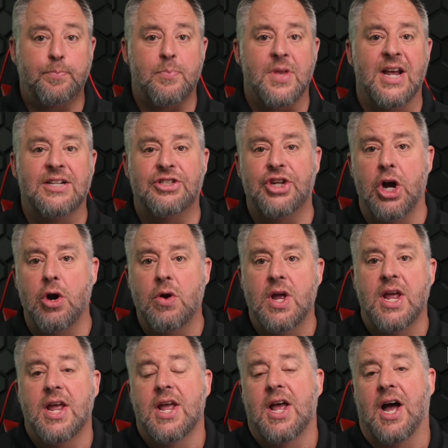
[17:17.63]
And so
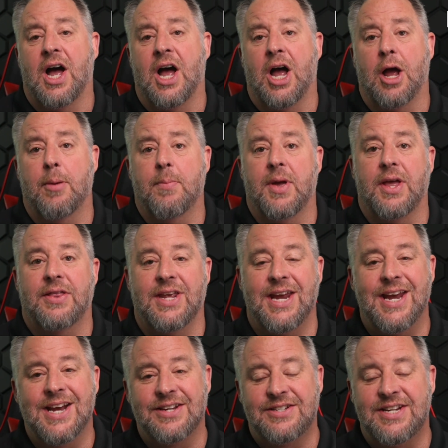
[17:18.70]

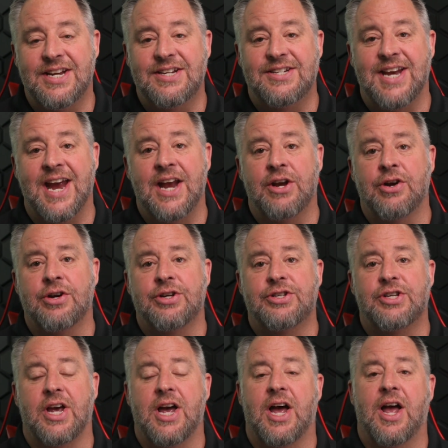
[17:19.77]
the ESD
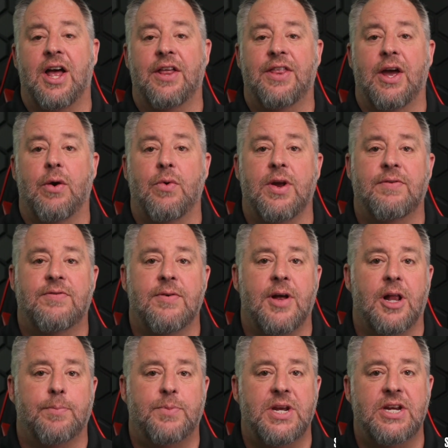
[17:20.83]
standards that we've
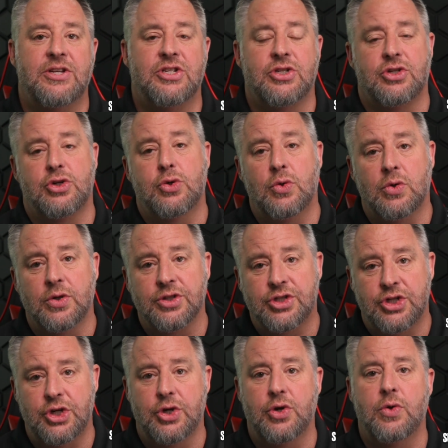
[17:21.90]
developed these tools
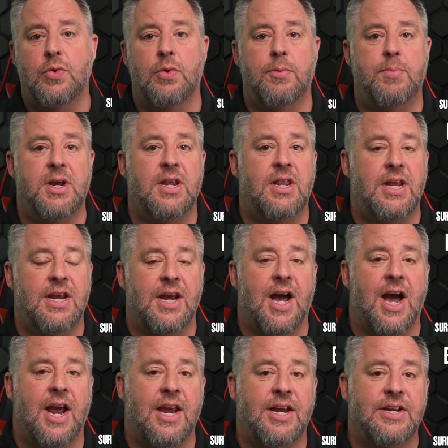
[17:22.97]
to would be the
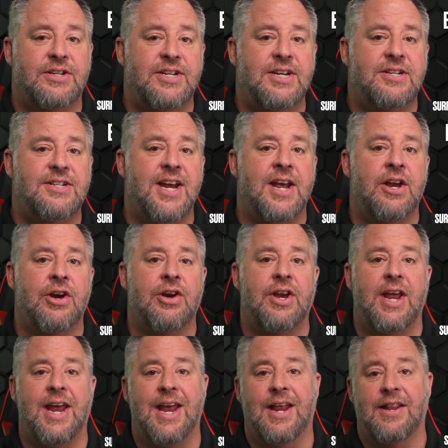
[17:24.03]
IEC
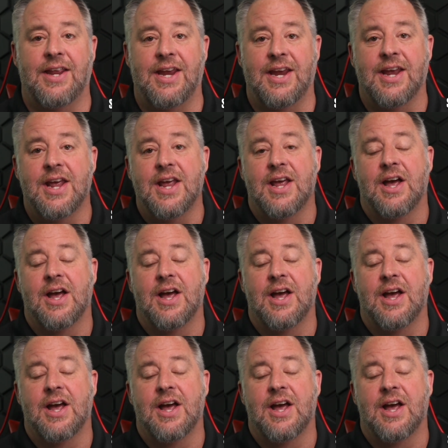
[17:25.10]
standard and the